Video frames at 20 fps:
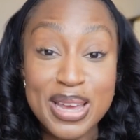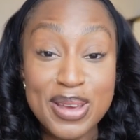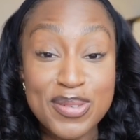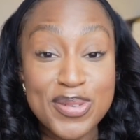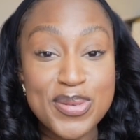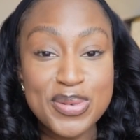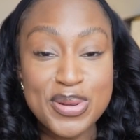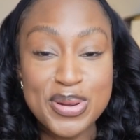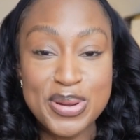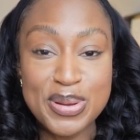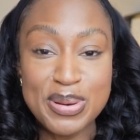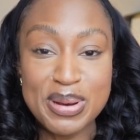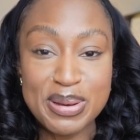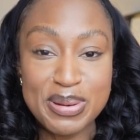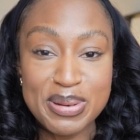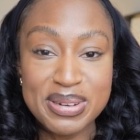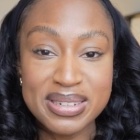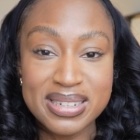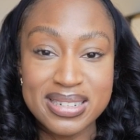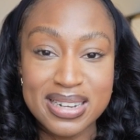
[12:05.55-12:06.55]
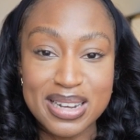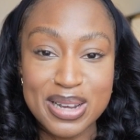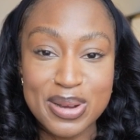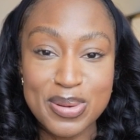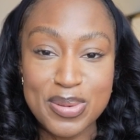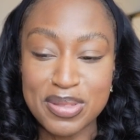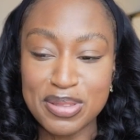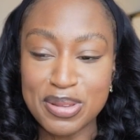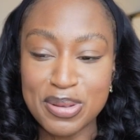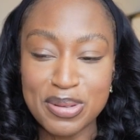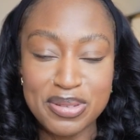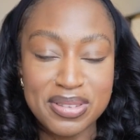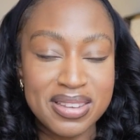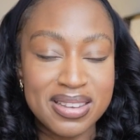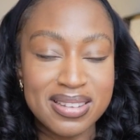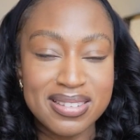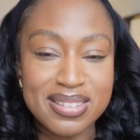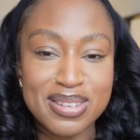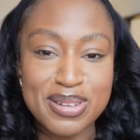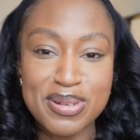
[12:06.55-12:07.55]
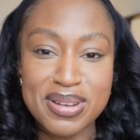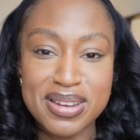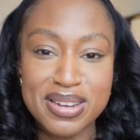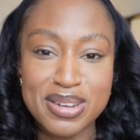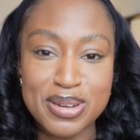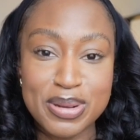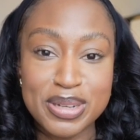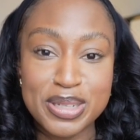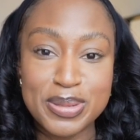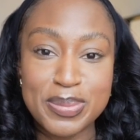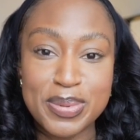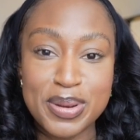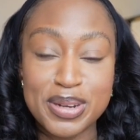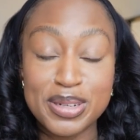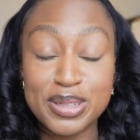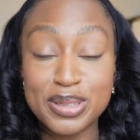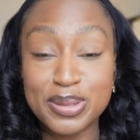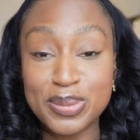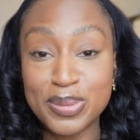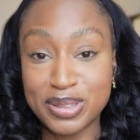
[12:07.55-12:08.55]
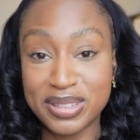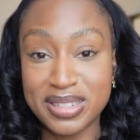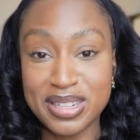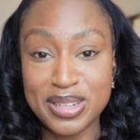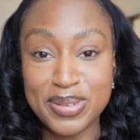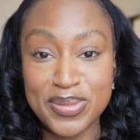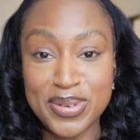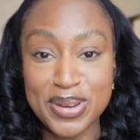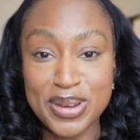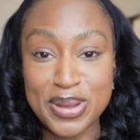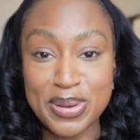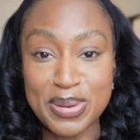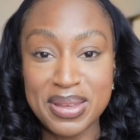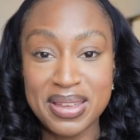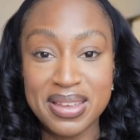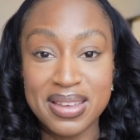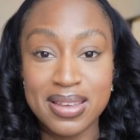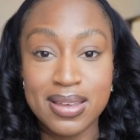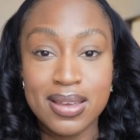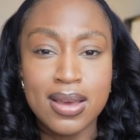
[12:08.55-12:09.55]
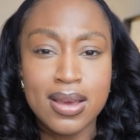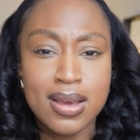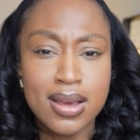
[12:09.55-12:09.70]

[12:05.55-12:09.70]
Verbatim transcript: If you wanna know how I got into tech with no CS degree and no experience, watch this video here.